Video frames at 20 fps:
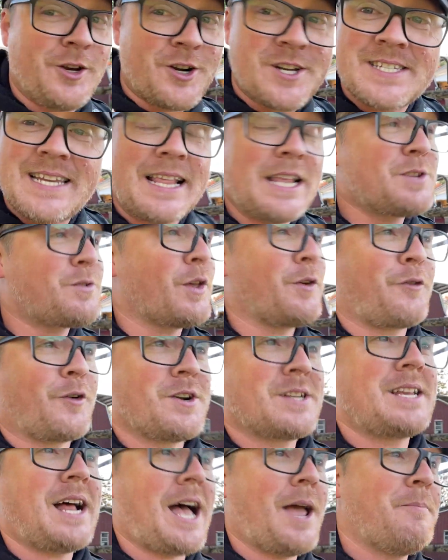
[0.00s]
seeing this for the
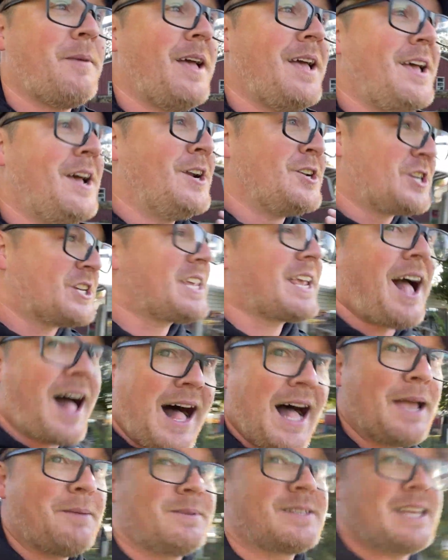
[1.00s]
first time, just like
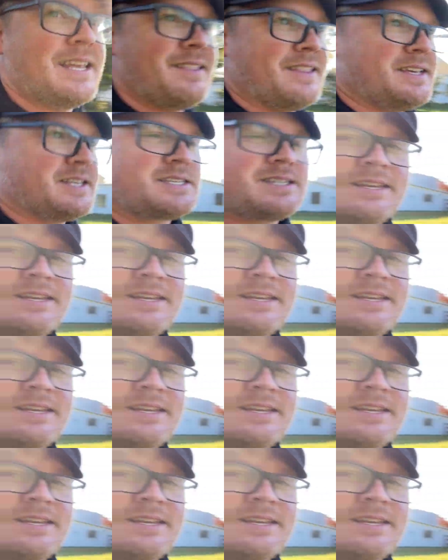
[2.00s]
I'm seeing this